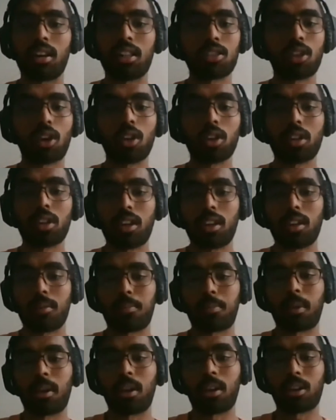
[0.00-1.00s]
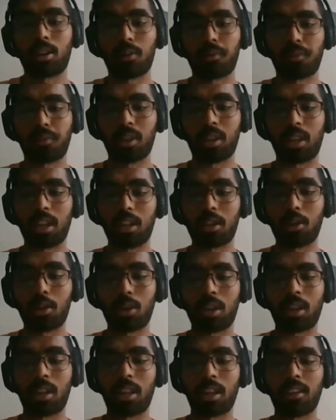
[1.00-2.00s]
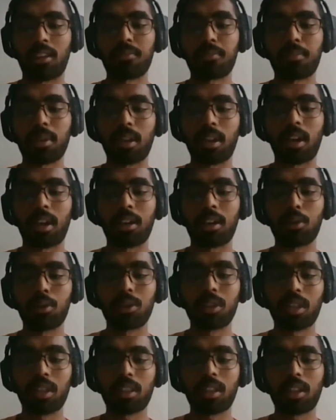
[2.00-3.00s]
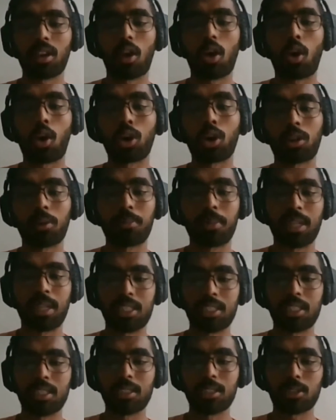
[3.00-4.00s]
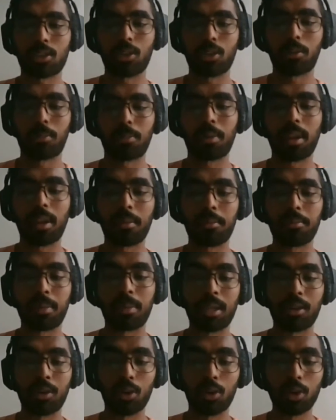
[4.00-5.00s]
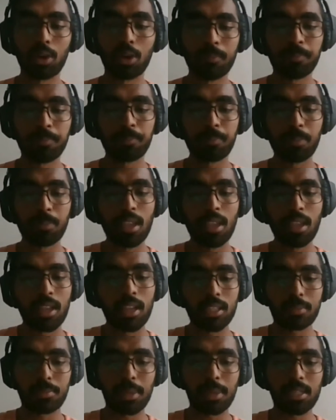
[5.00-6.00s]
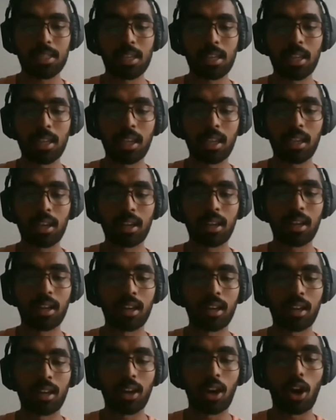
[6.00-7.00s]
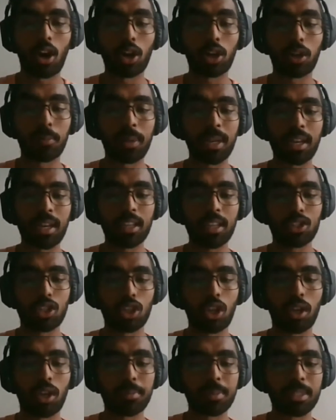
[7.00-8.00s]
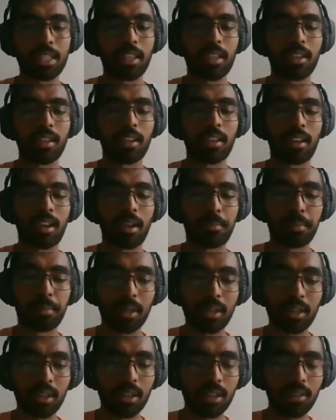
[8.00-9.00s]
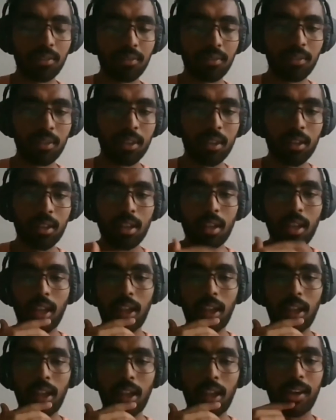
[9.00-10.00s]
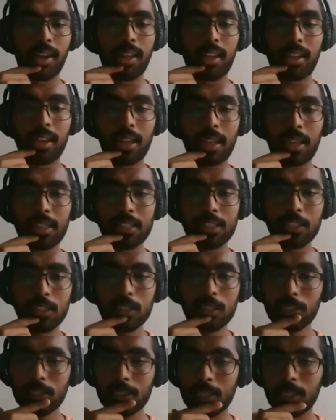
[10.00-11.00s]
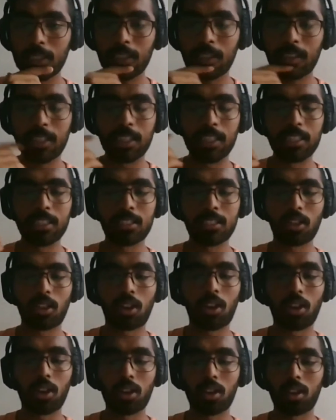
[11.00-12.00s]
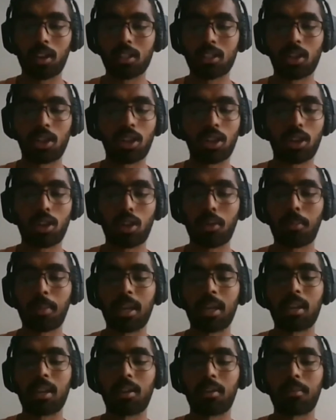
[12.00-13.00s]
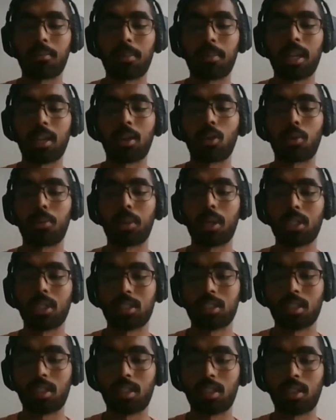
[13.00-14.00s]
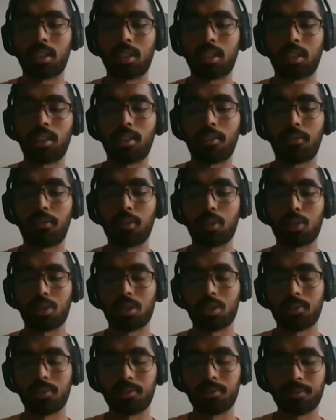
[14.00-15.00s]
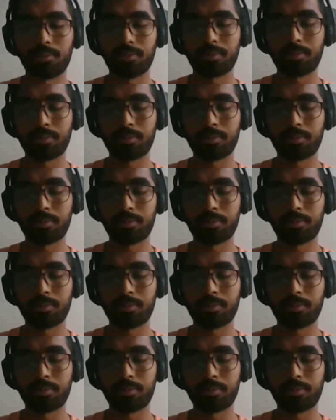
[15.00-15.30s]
It's already a part of our day-to-day life, but I do think that automation is going to play a big role, especially automating jobs that are repetitive in nature. It's all going to be done by robots in the future.